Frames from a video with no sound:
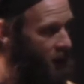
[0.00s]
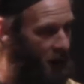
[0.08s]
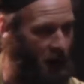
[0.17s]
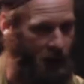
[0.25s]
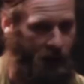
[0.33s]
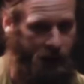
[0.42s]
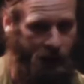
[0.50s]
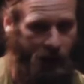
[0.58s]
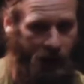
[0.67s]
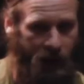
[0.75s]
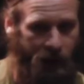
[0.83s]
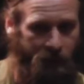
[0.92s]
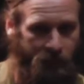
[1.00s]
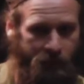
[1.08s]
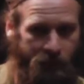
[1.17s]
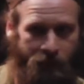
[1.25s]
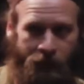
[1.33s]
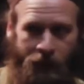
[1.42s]
And, um,
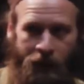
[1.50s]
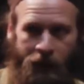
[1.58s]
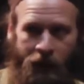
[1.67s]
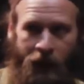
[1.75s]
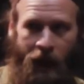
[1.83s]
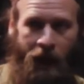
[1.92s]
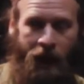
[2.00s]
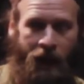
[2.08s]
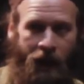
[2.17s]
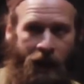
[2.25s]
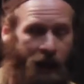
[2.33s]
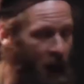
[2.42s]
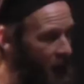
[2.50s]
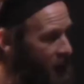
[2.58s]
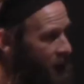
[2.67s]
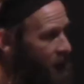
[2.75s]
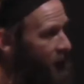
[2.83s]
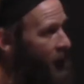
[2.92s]
and
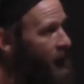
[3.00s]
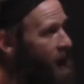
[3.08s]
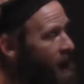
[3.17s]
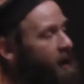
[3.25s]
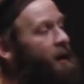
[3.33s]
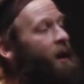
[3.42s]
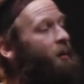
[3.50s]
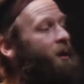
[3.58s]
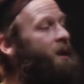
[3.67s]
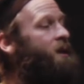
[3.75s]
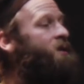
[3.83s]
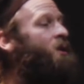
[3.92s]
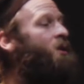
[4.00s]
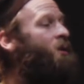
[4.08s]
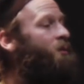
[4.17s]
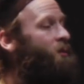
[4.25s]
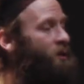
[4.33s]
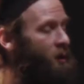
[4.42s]
I, I ended up at his
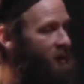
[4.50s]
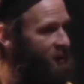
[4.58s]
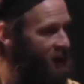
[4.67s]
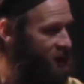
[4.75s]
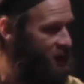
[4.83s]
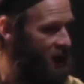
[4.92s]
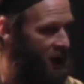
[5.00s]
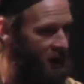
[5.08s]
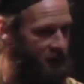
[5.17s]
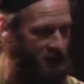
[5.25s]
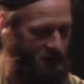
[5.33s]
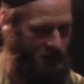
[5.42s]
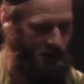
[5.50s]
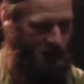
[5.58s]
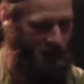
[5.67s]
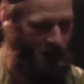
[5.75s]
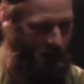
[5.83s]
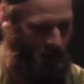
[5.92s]
home sort of by chance.
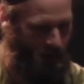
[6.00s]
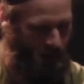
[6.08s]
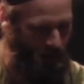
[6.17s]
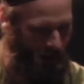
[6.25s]
And